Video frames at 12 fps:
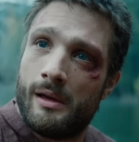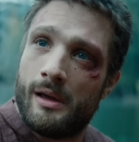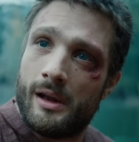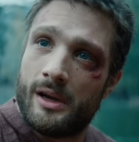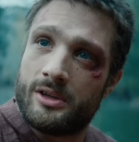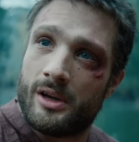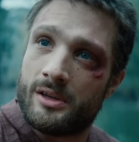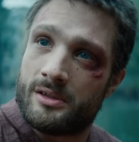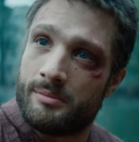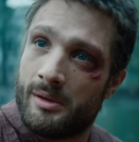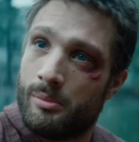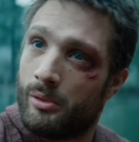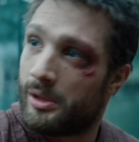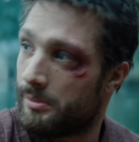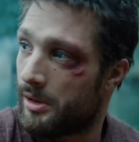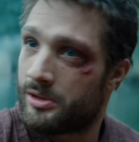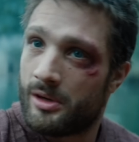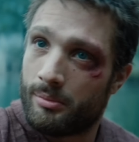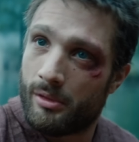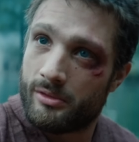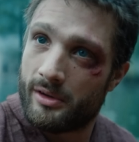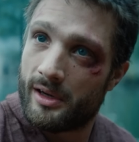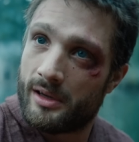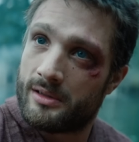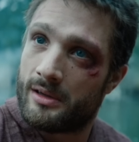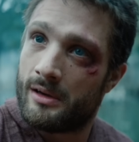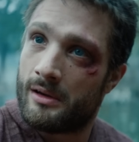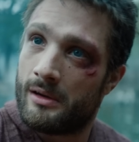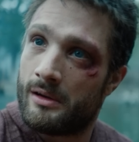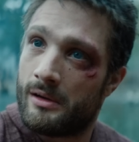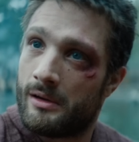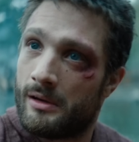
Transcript: believe this is going to be where we'll see that John's ship,